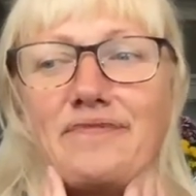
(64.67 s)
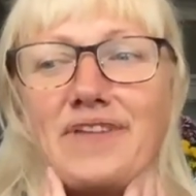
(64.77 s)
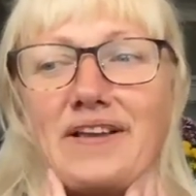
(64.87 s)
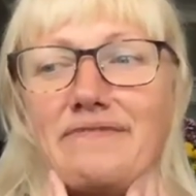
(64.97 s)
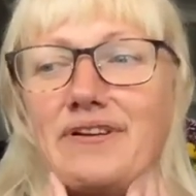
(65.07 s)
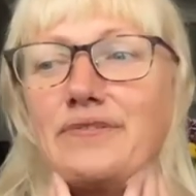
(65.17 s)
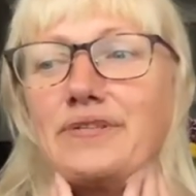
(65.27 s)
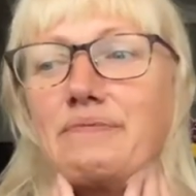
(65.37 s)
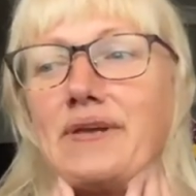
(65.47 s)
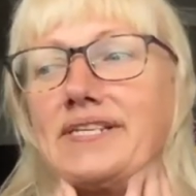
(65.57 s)
favourite
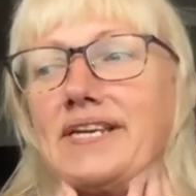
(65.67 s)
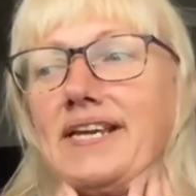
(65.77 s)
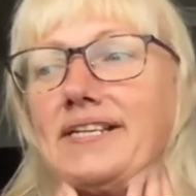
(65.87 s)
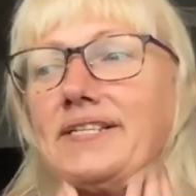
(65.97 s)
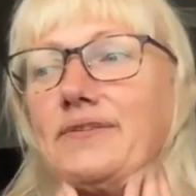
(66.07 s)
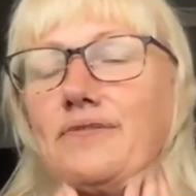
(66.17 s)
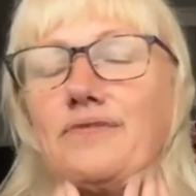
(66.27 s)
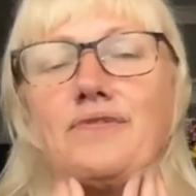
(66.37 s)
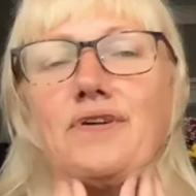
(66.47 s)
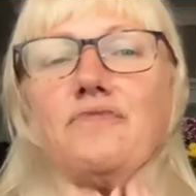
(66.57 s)
cosmetics,
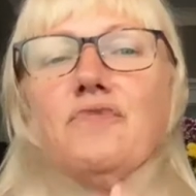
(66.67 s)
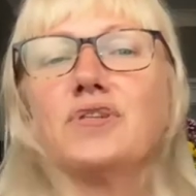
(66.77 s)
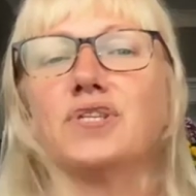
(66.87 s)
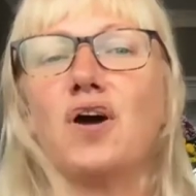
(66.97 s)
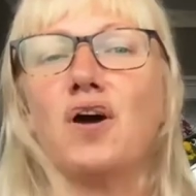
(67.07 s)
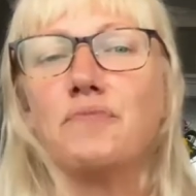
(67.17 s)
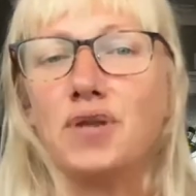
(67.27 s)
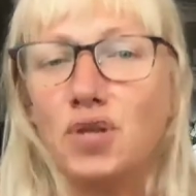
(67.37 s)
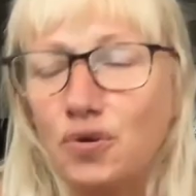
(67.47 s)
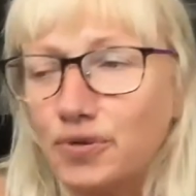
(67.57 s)
or ones that I've
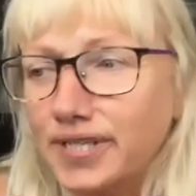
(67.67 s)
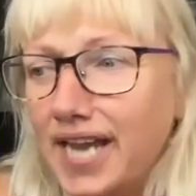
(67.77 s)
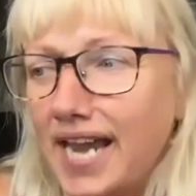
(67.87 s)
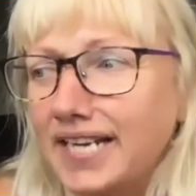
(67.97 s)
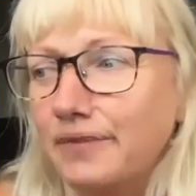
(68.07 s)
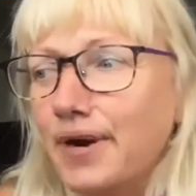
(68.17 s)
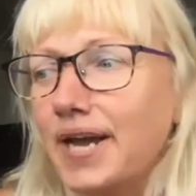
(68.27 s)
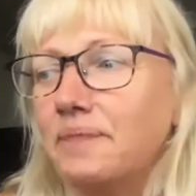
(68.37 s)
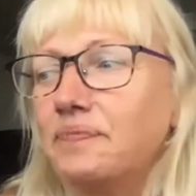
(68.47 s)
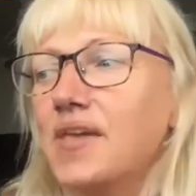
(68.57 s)
been using anyway.